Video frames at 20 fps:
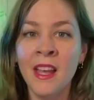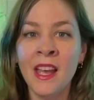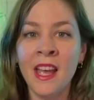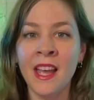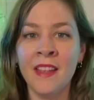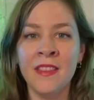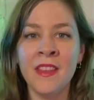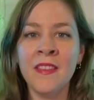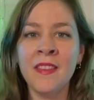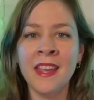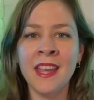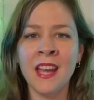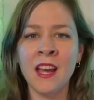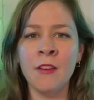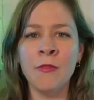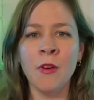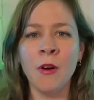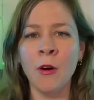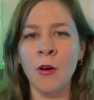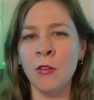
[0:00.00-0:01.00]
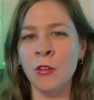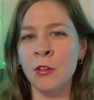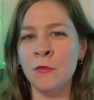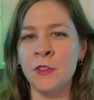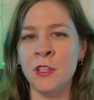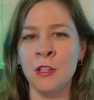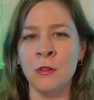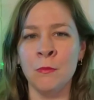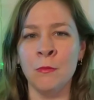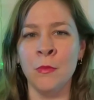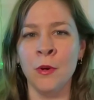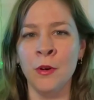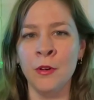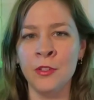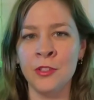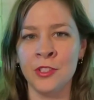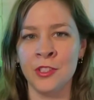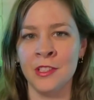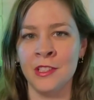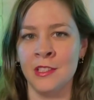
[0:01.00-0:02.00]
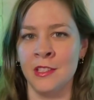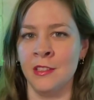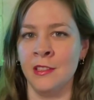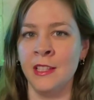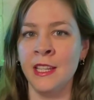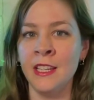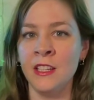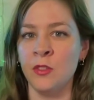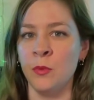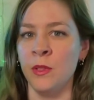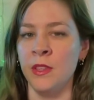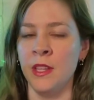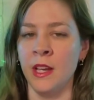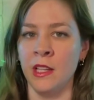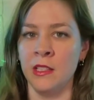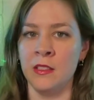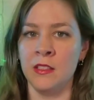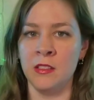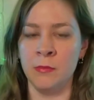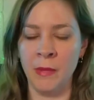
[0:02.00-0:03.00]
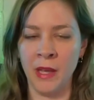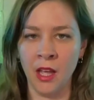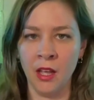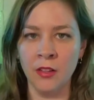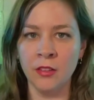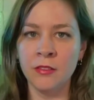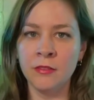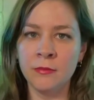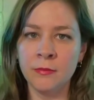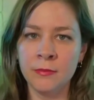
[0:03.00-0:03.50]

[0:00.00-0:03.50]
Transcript: and then they have all of the emotions linked with that smell.